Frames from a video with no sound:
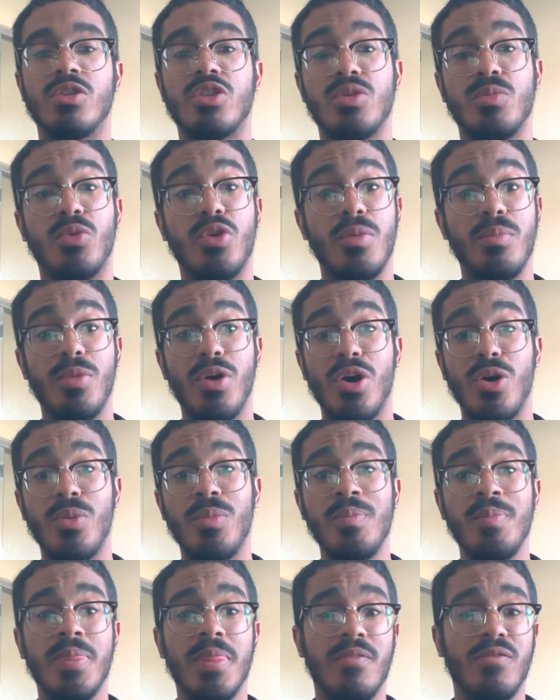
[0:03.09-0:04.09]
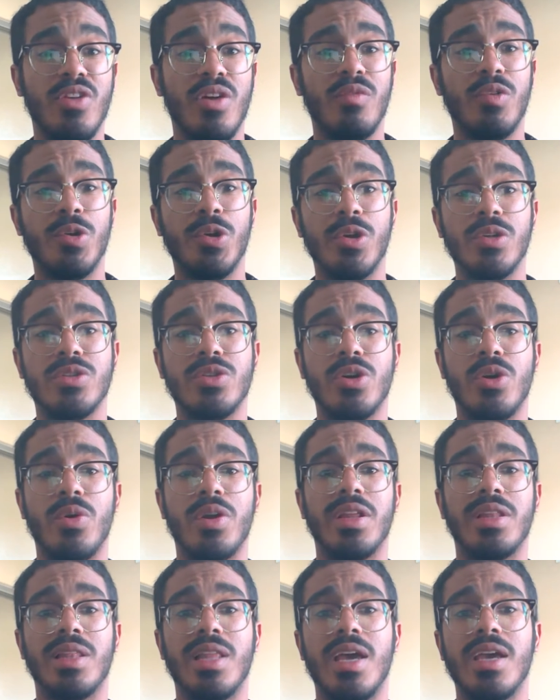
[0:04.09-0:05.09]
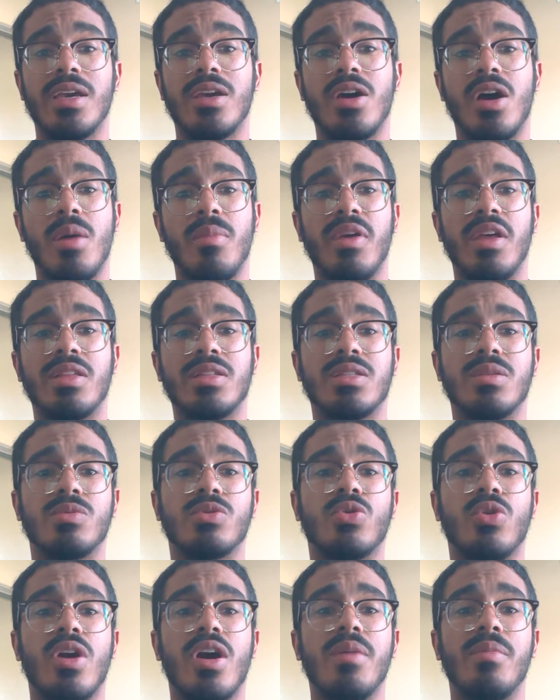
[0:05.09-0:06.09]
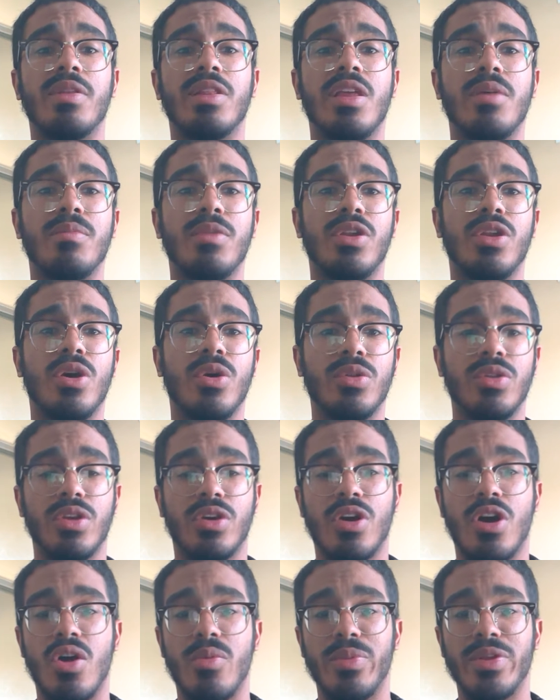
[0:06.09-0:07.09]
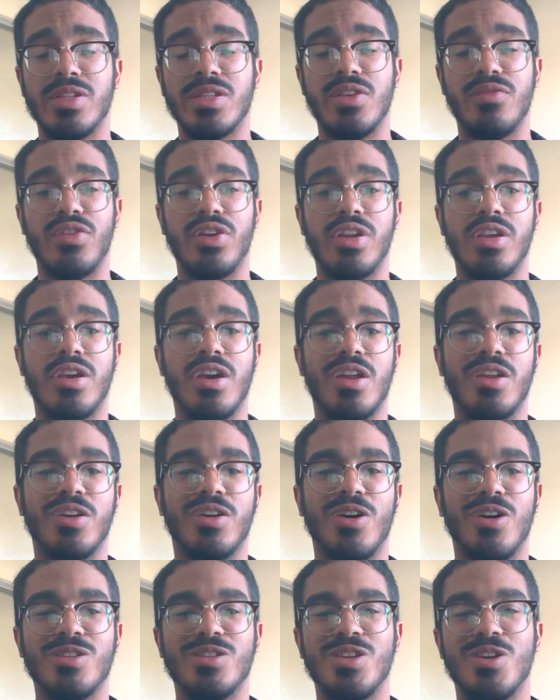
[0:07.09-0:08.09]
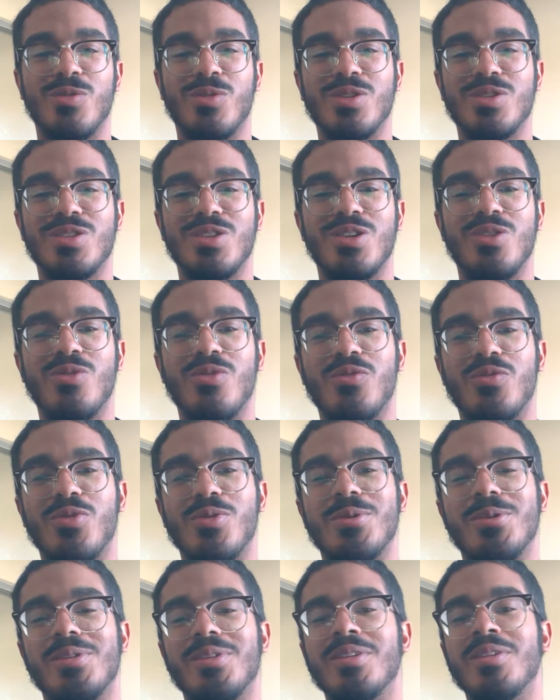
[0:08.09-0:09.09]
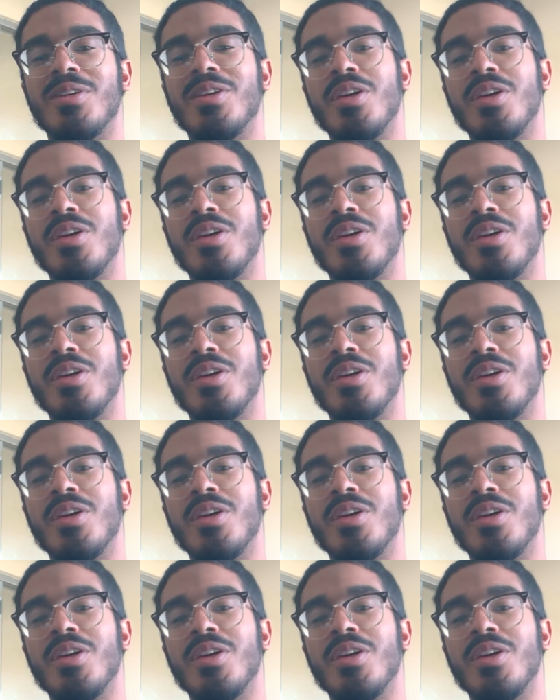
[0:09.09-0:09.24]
It's your boy Mo. If you haven't already, so go ahead and like, comment, and subscribe, and let me know in the comments of any kind of content you want to see going forward.